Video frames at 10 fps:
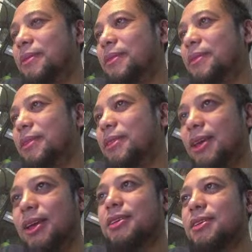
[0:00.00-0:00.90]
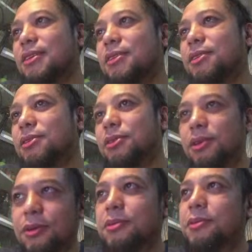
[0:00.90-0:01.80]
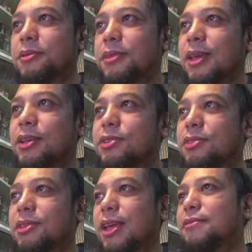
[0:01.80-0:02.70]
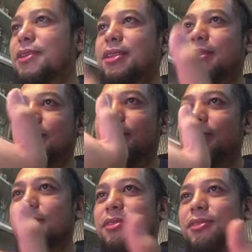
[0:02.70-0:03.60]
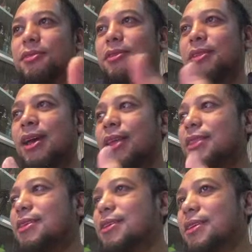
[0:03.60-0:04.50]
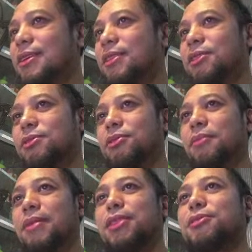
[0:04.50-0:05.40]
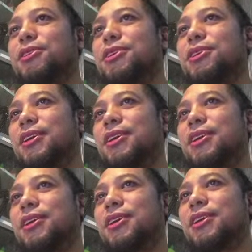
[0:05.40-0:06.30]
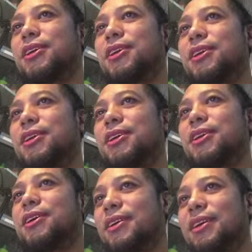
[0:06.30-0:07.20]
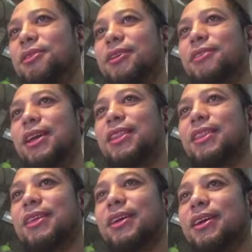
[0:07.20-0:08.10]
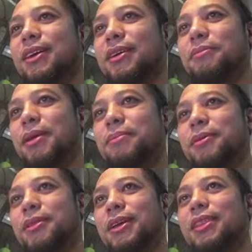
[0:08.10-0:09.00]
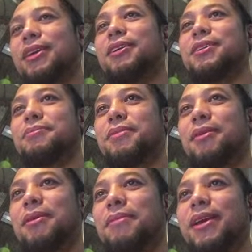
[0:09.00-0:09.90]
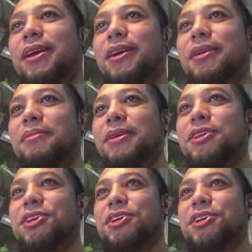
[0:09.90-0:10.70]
thanks to you, thanks to David, to Nat, to the mentors here, to all the great people. There's Marie Pierre, Mitch.